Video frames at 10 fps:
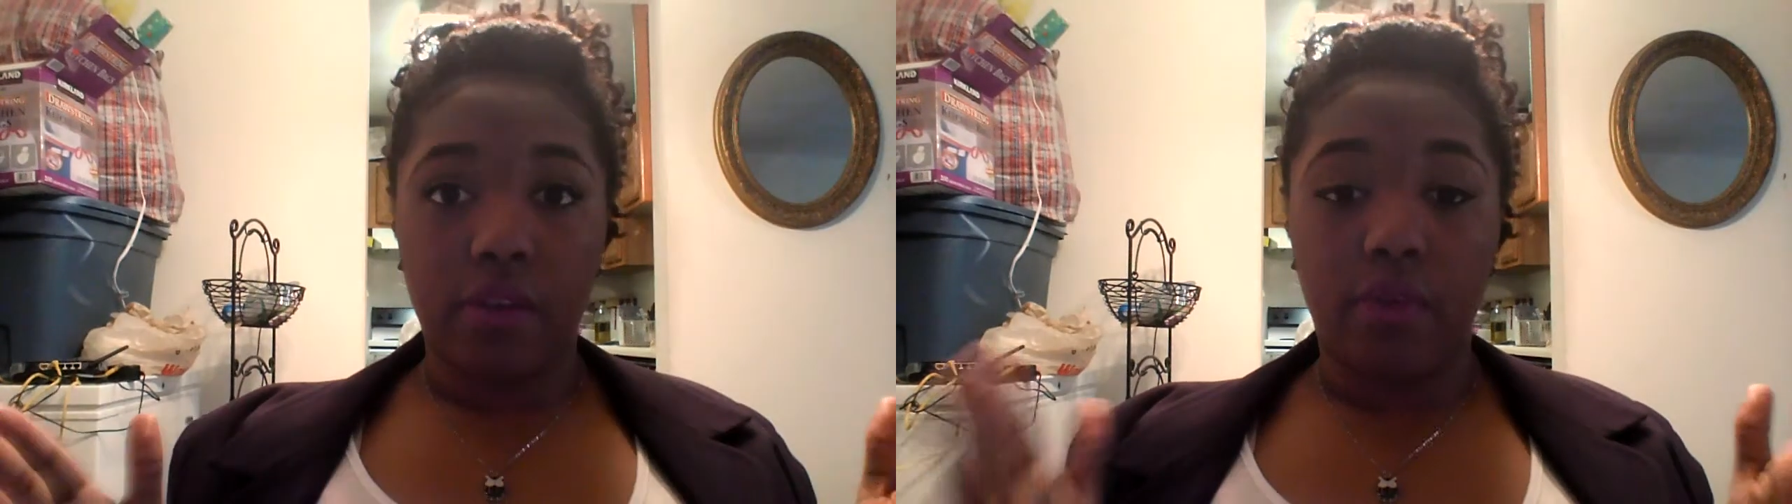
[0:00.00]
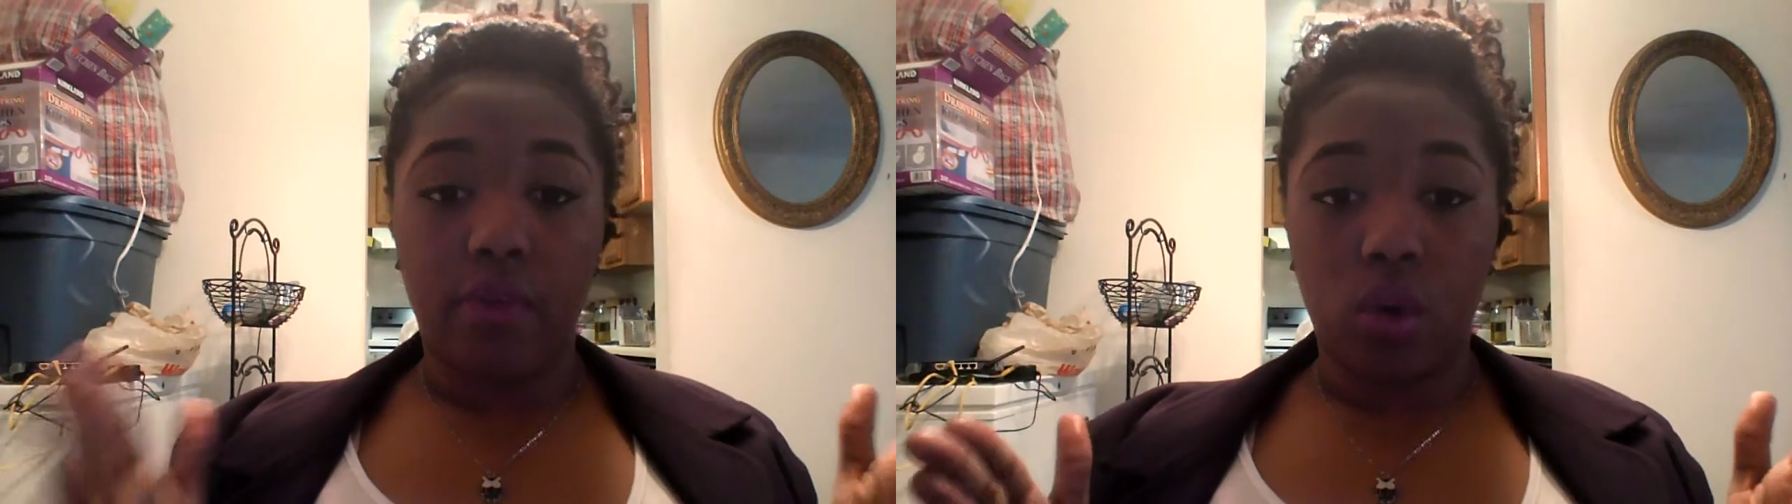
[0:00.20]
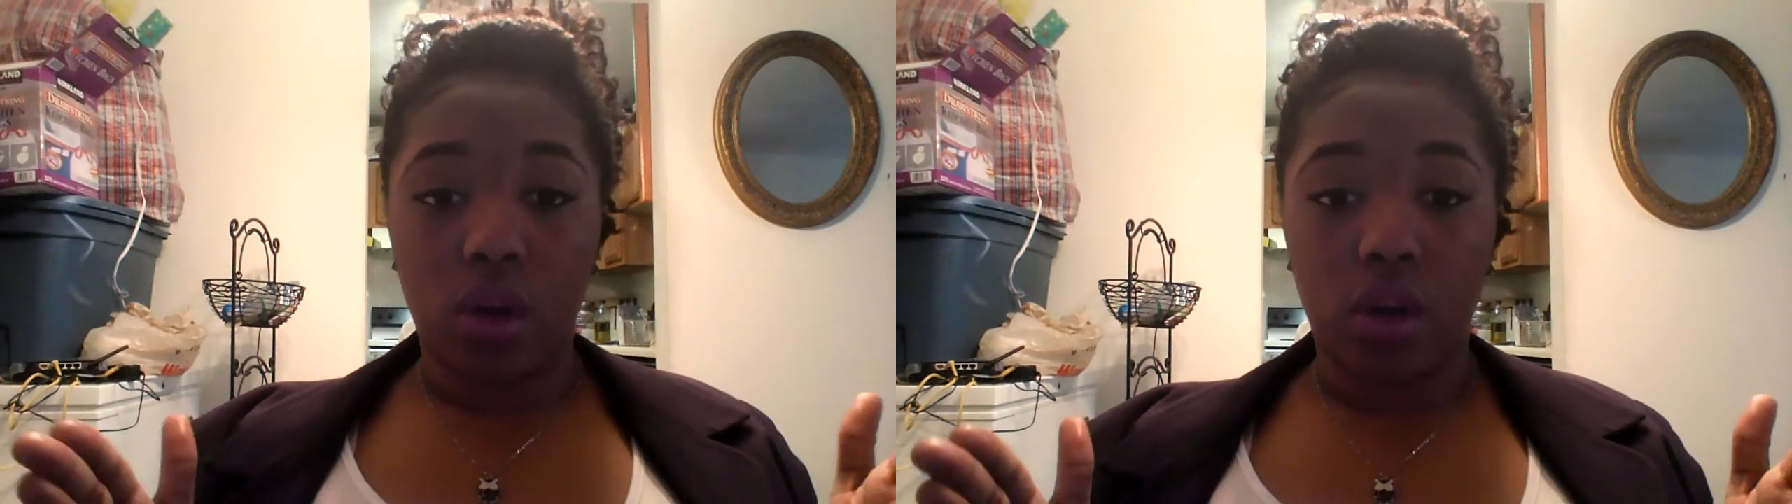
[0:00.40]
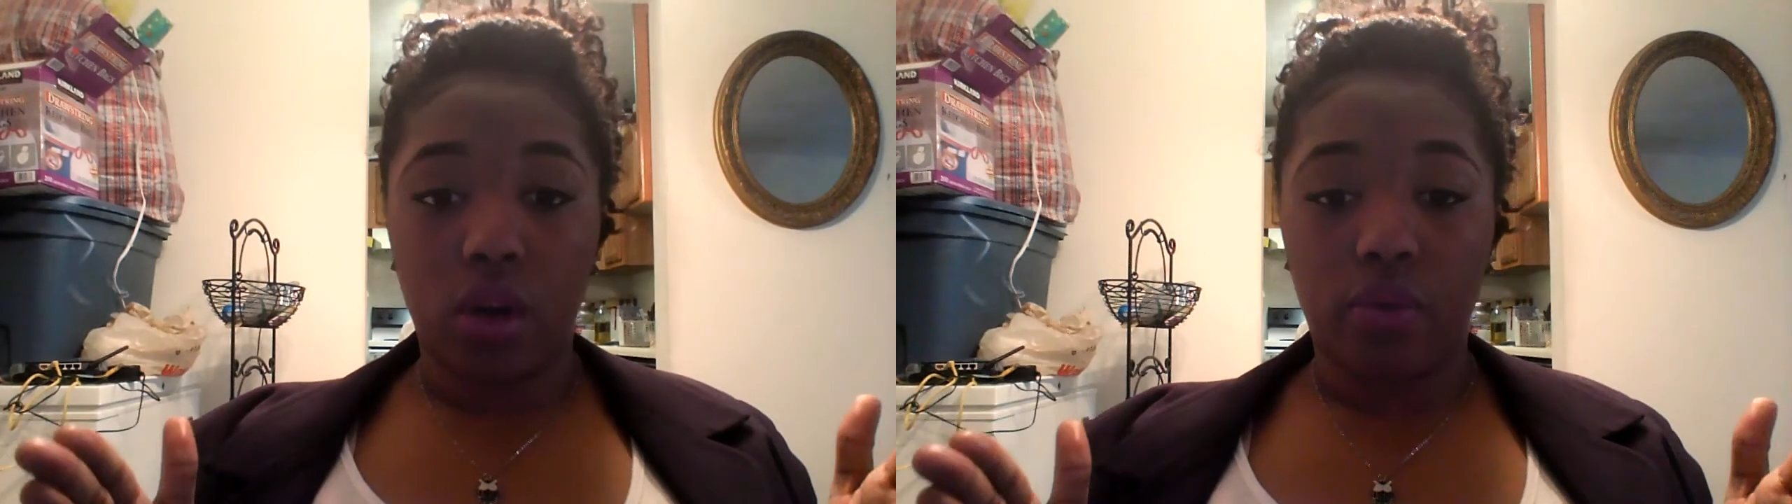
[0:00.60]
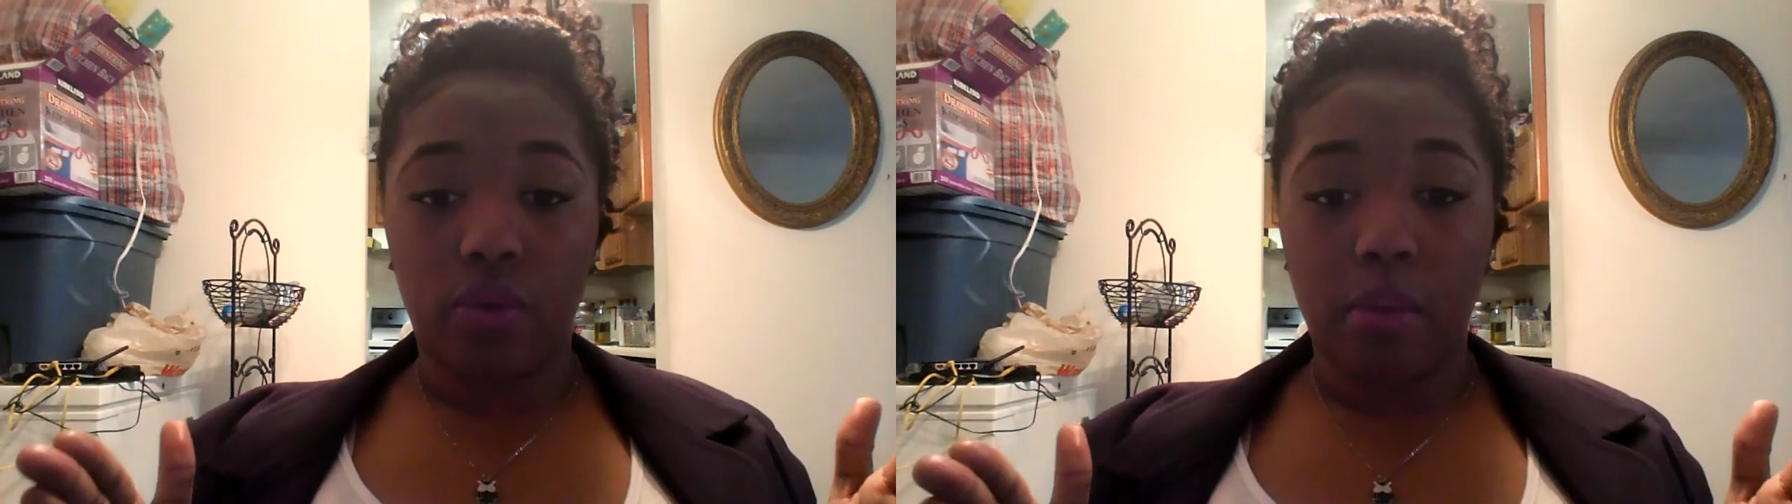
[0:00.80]
four
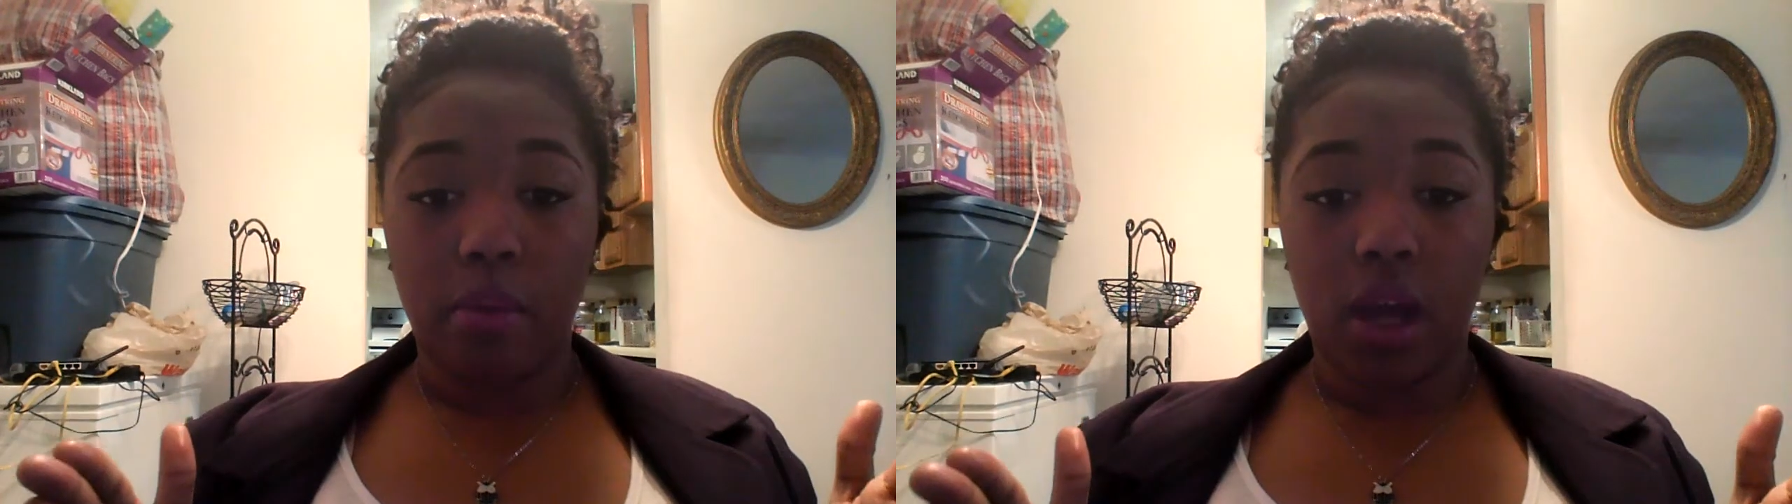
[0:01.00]
from